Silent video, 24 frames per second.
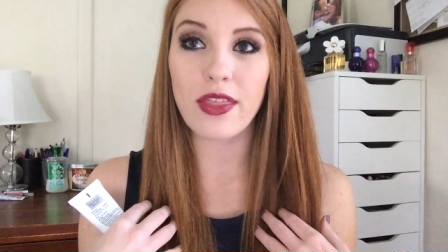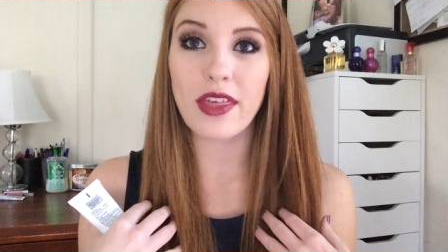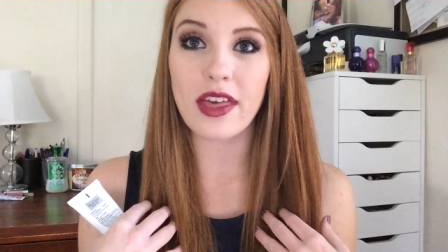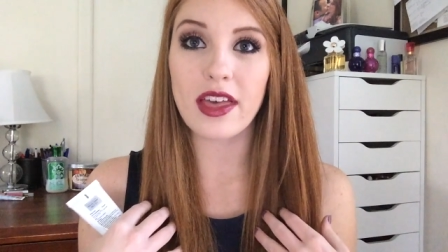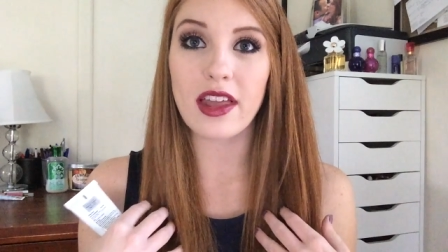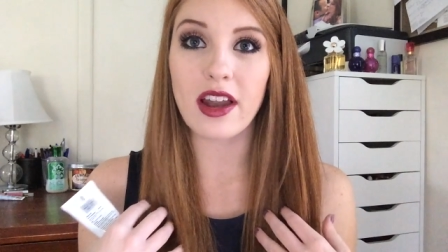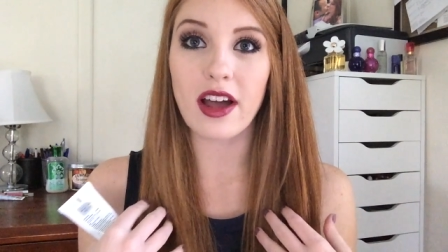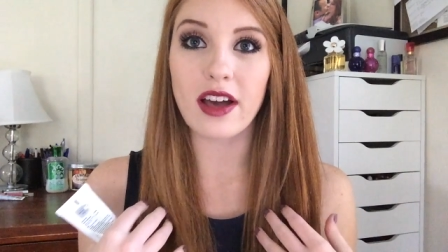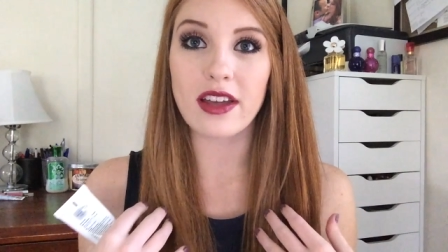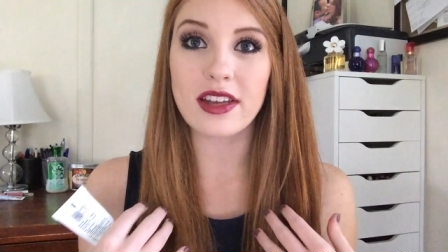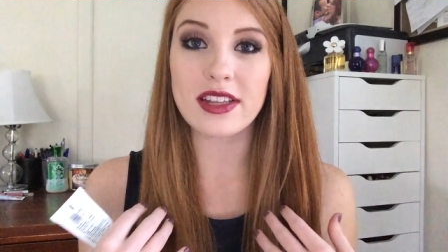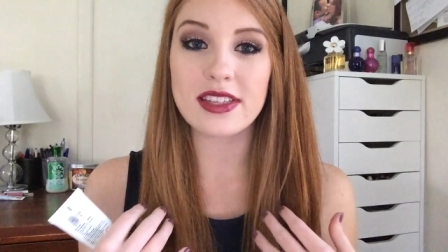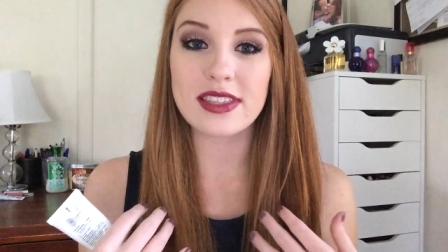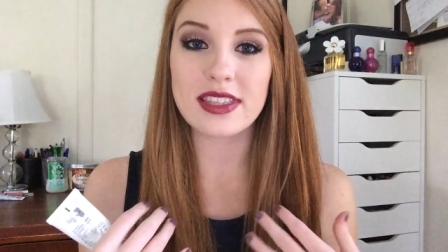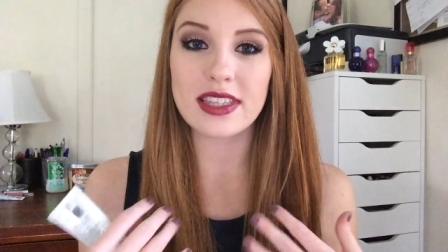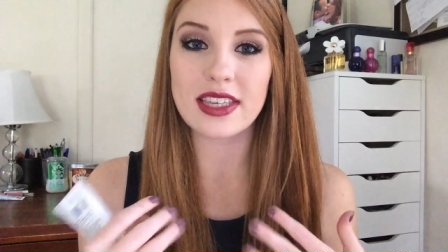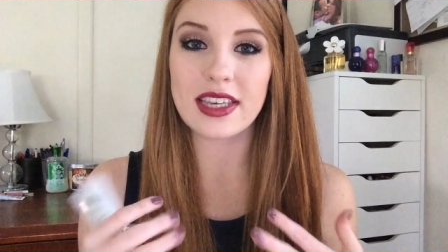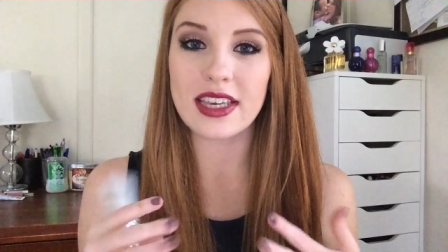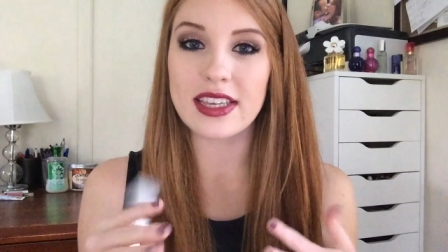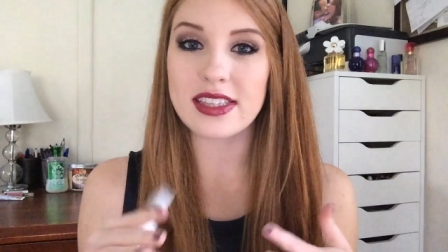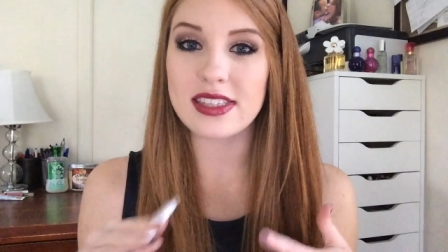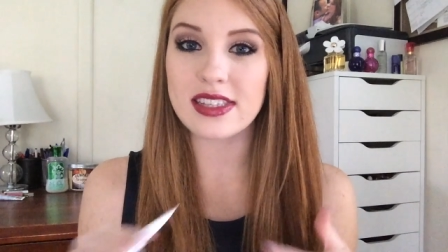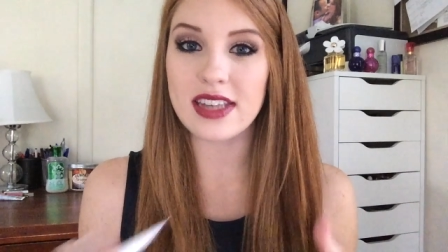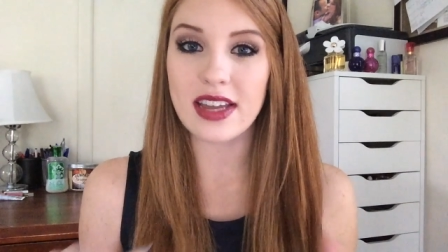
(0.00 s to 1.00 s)
that
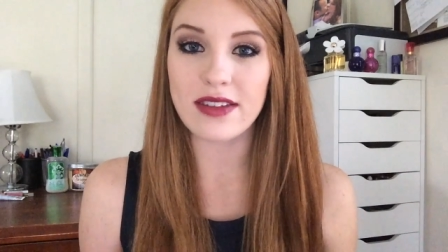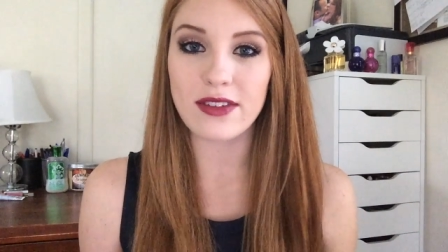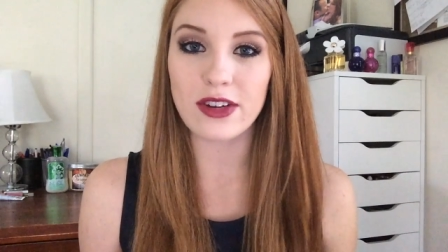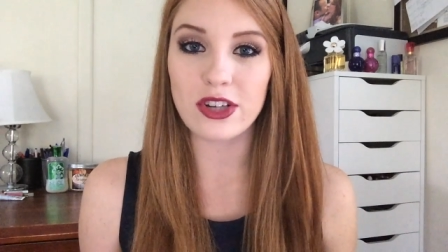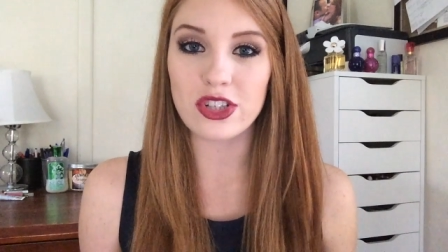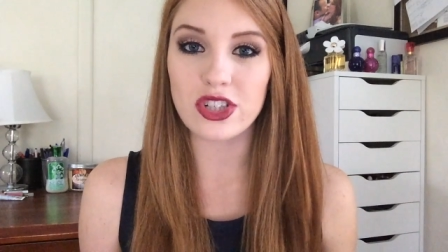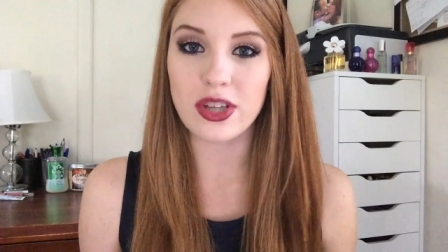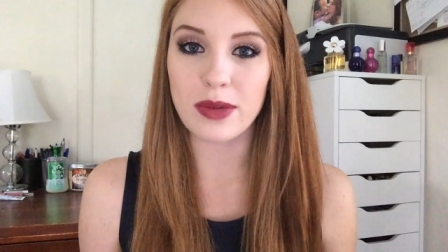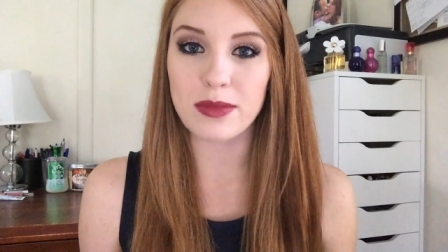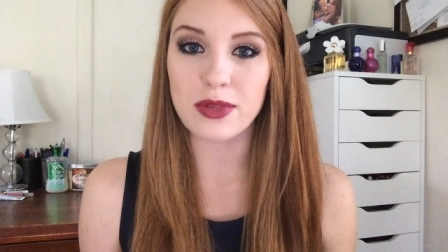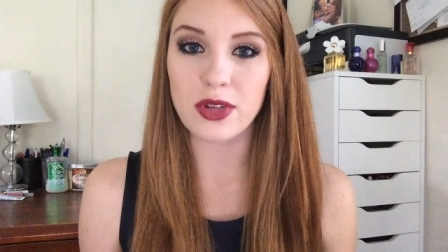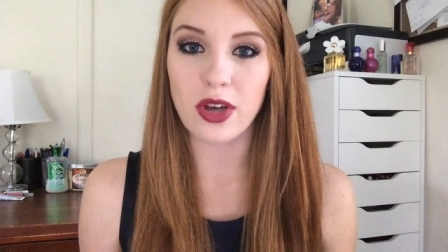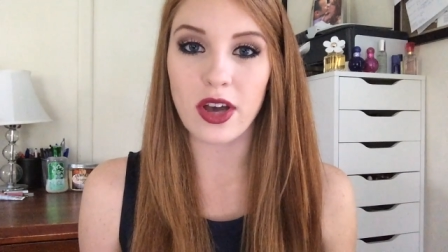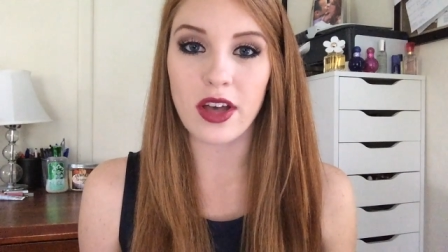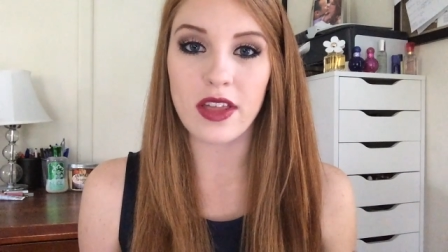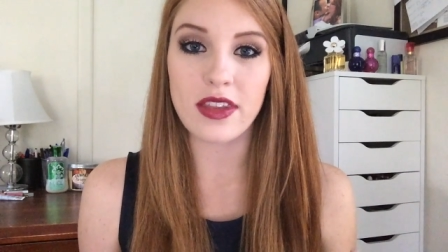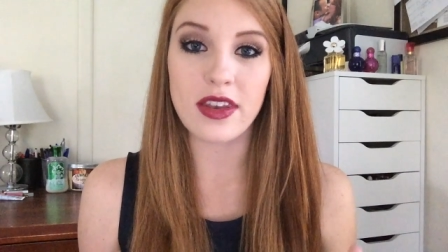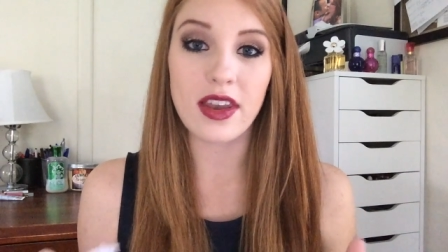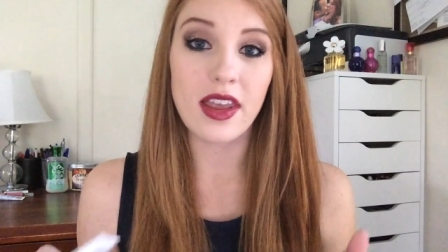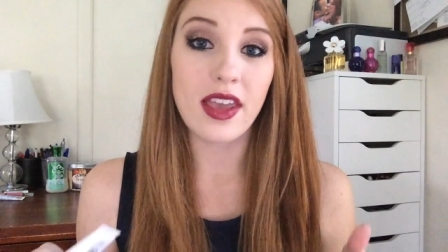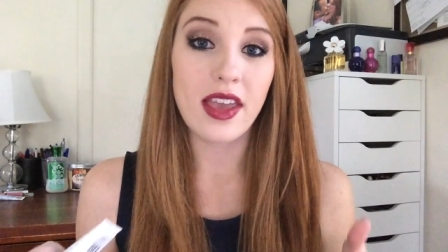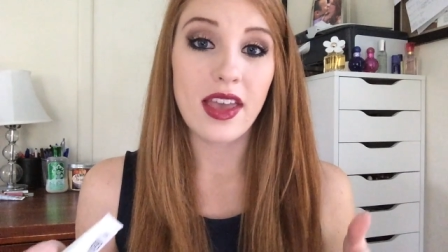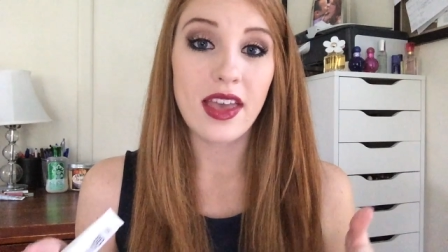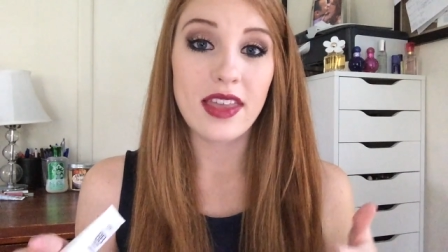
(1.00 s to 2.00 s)
honestly has never jumped
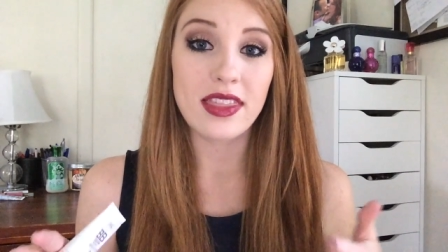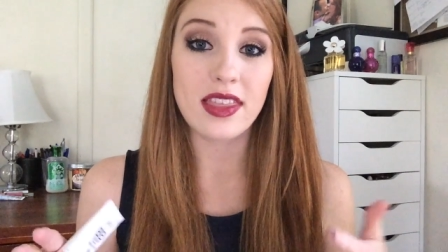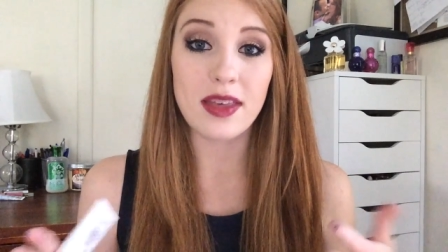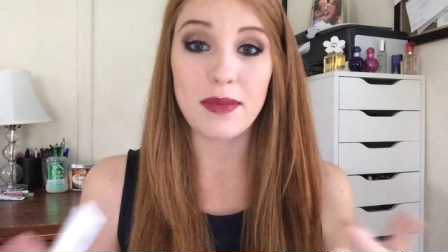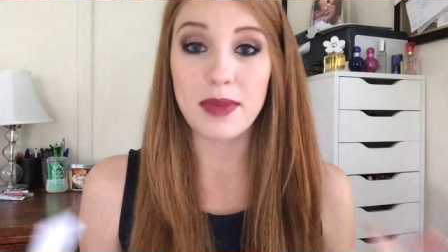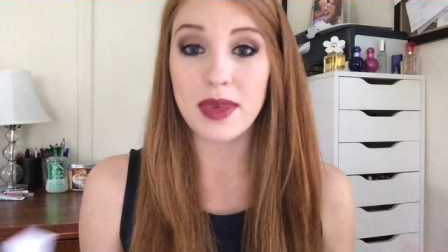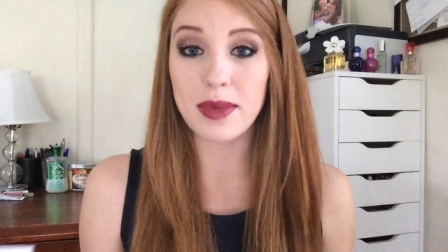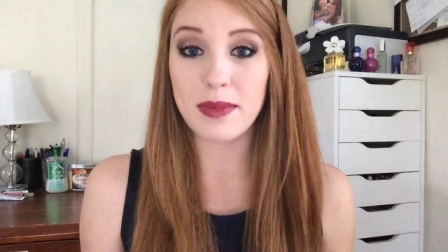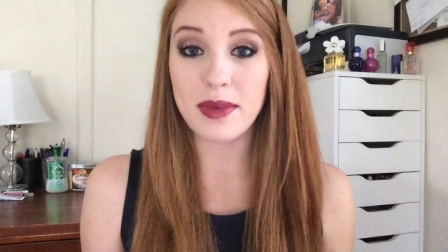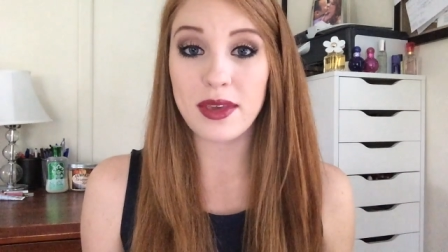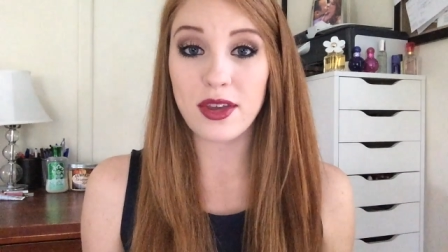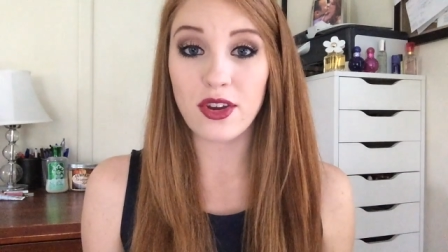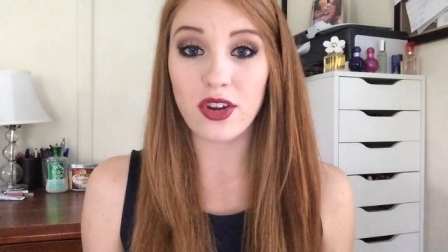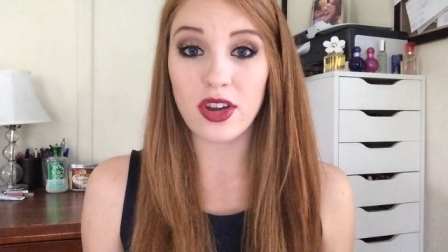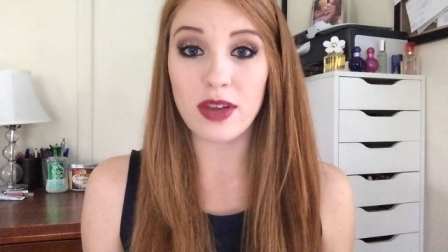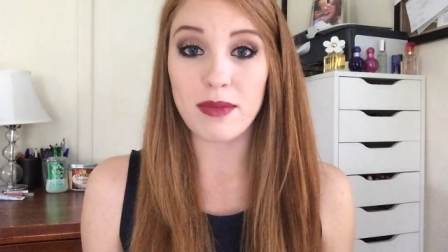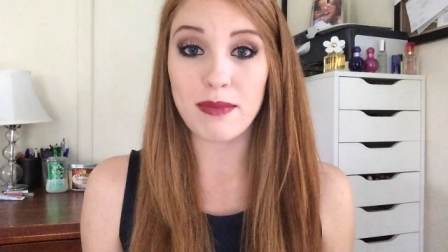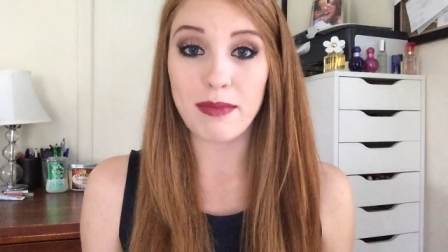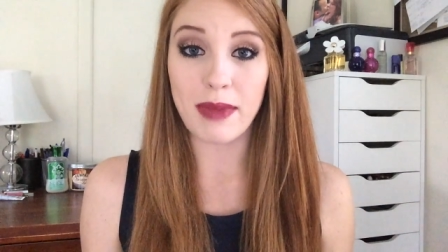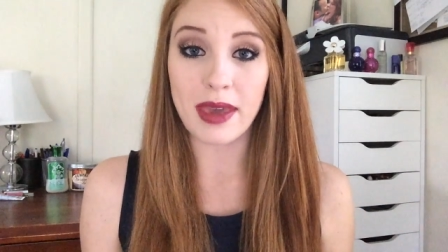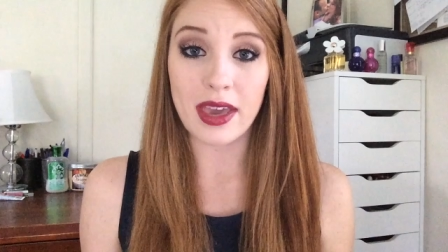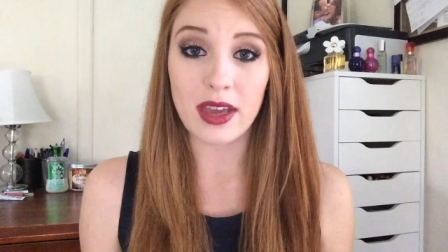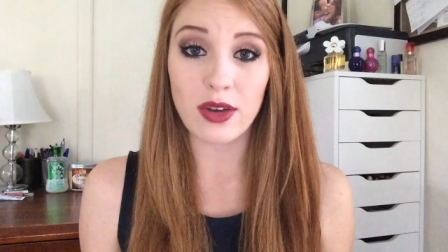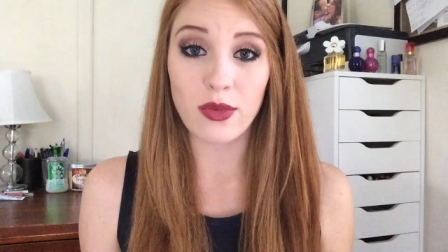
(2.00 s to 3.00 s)
on the B B
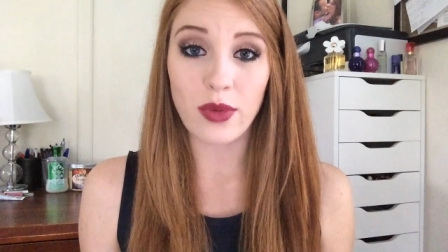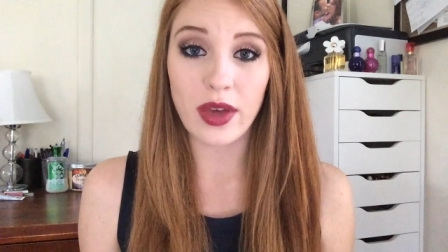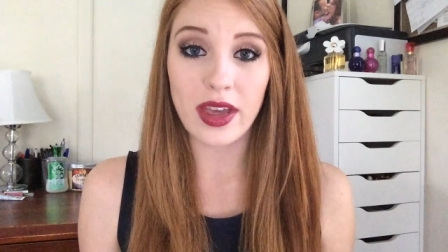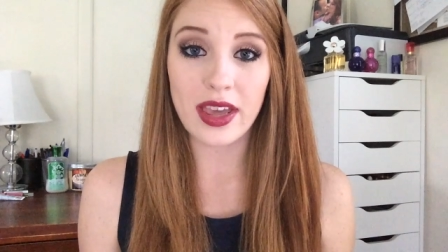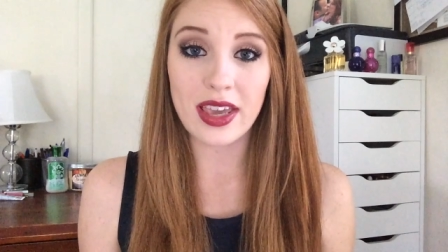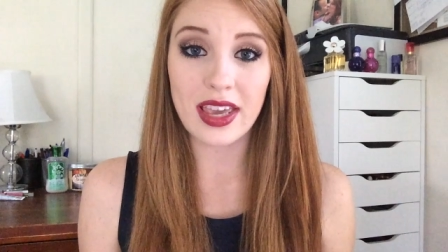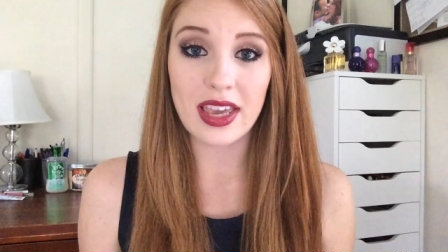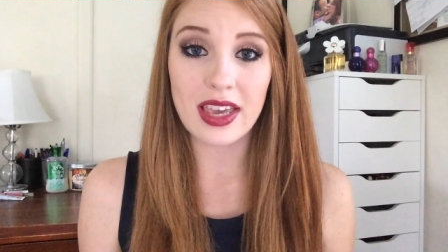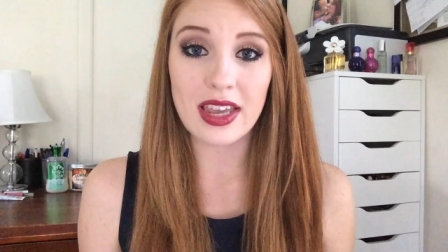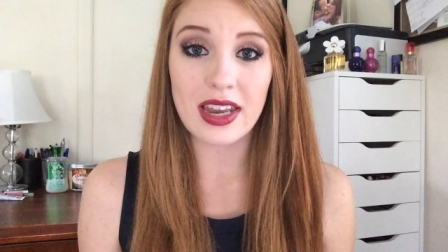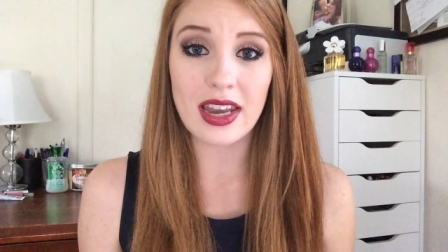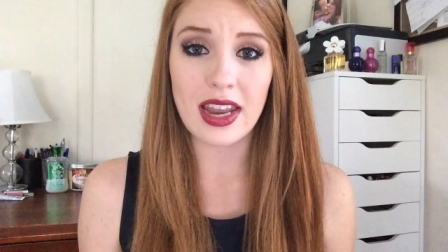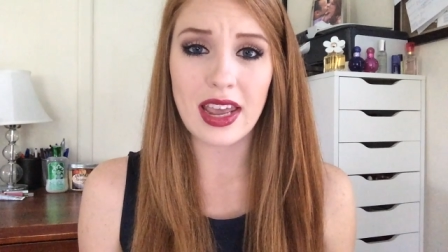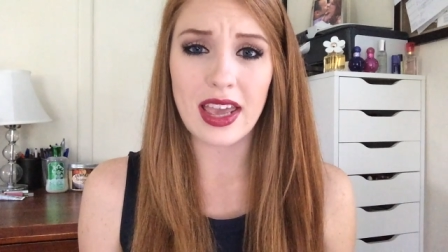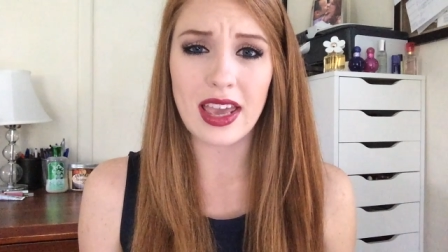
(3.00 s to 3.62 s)
cream bandwagon,